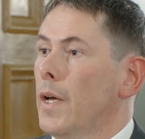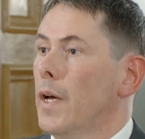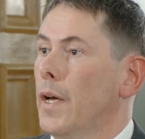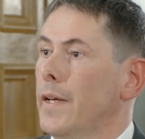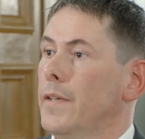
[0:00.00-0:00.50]

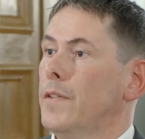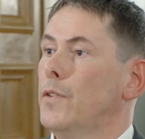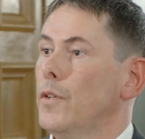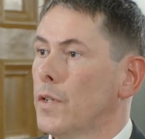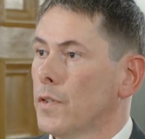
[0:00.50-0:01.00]
it's
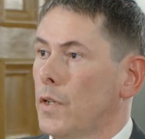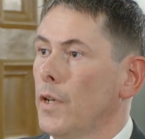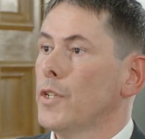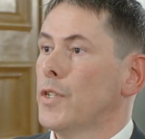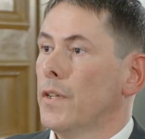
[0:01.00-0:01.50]
just
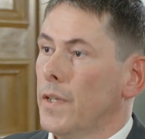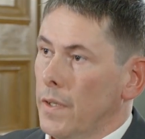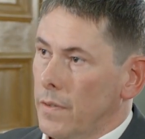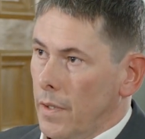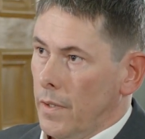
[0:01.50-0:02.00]
astonishing
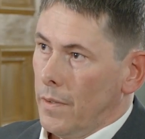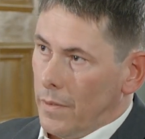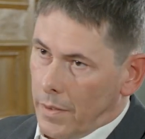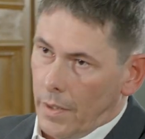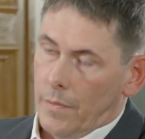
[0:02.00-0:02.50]

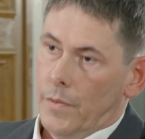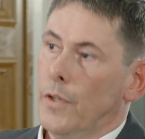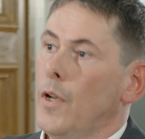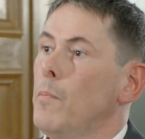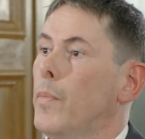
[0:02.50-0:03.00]
the
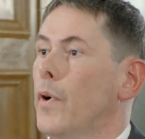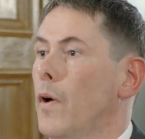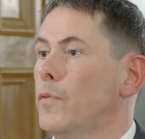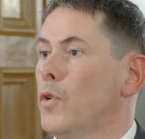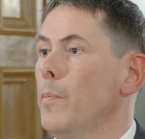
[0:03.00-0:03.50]
number
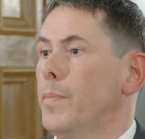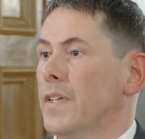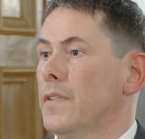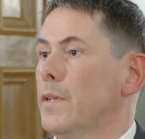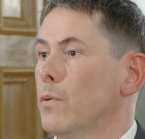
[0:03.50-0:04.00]
of
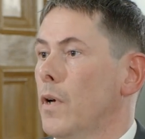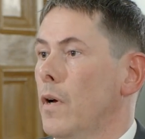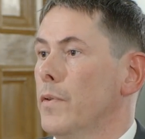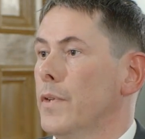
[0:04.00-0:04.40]
topics that you cover,